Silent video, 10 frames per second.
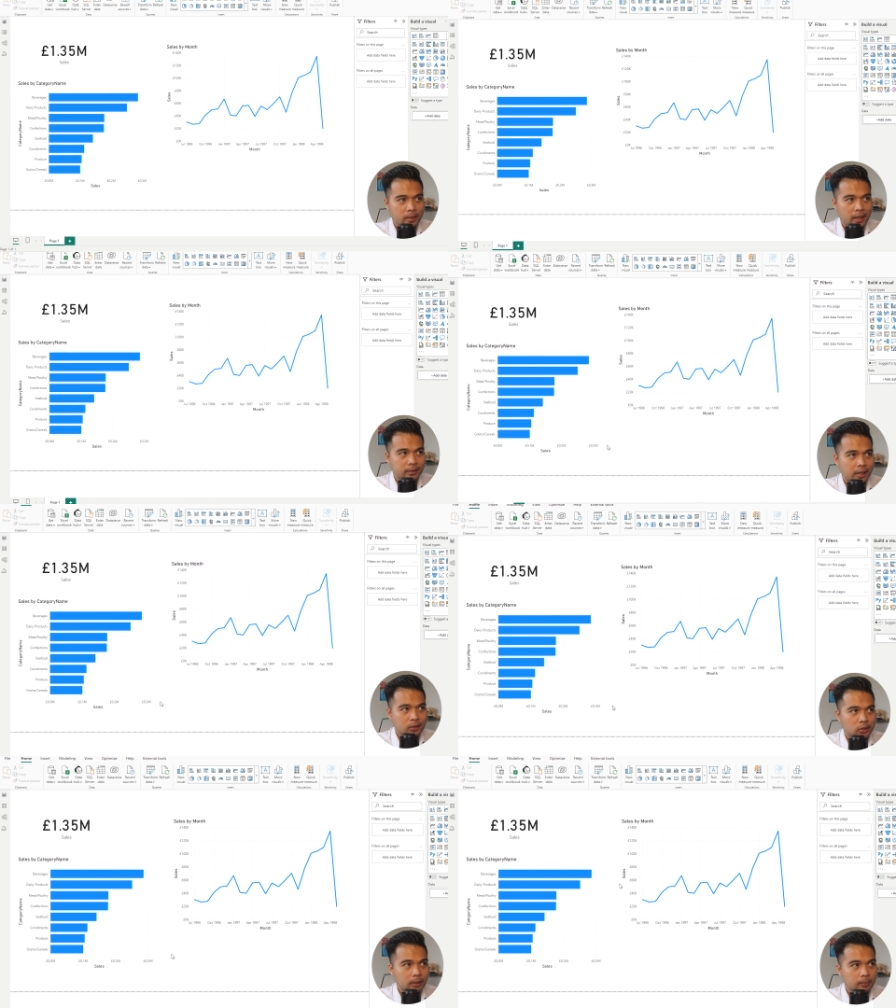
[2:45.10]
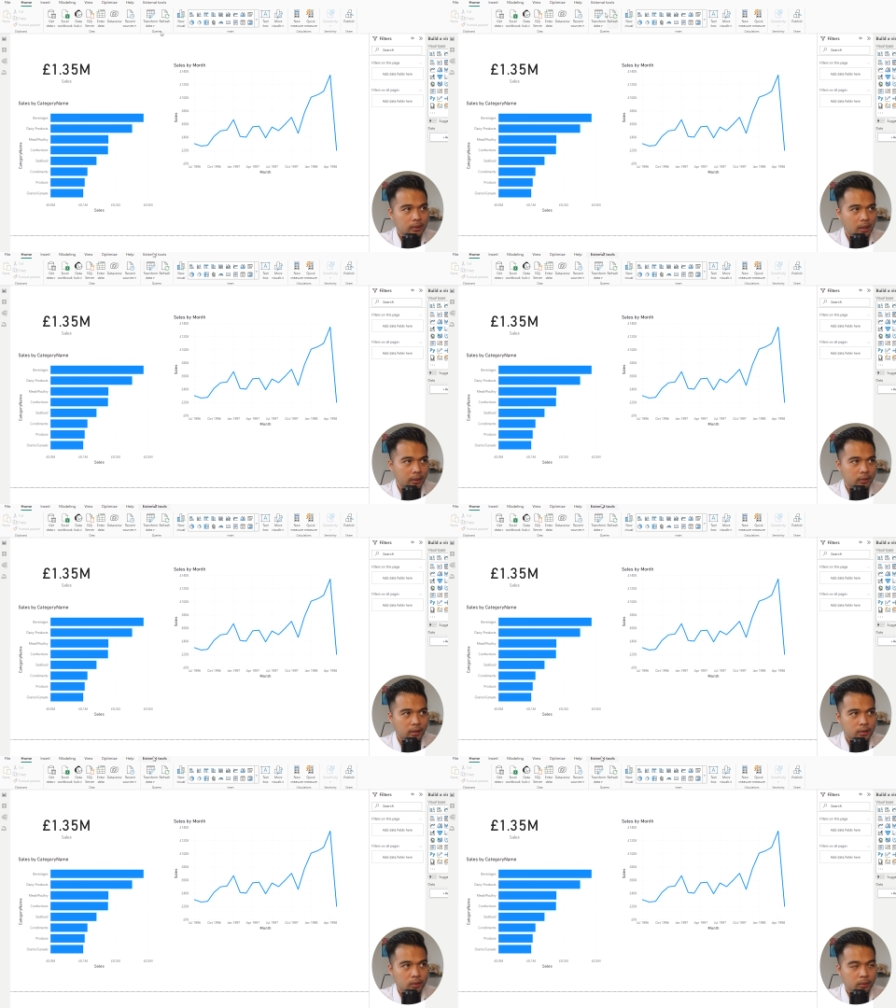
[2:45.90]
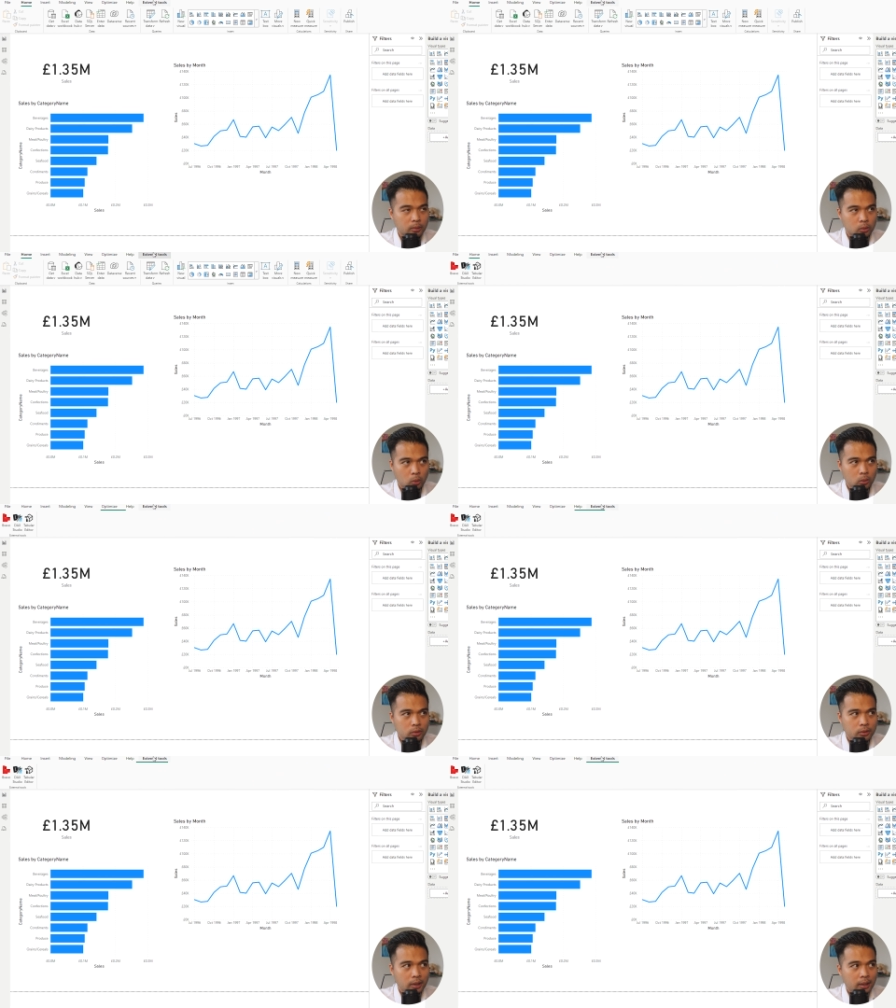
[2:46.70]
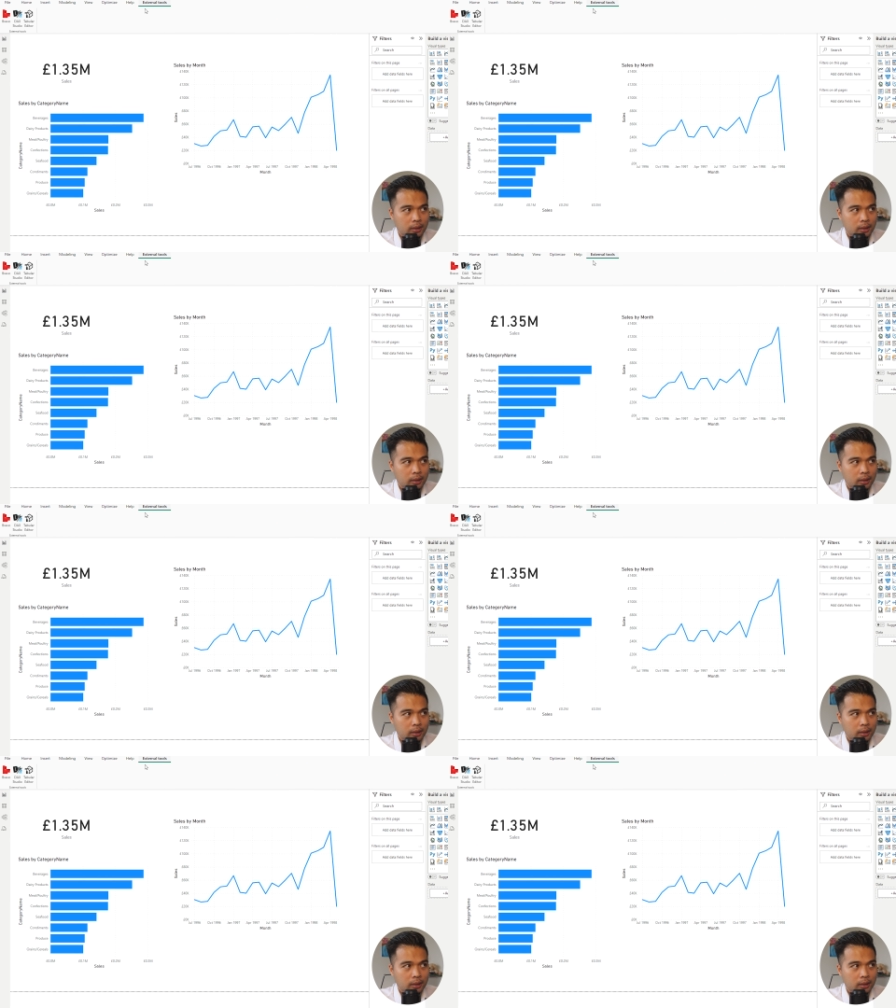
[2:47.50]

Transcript: B I desktop under external tools,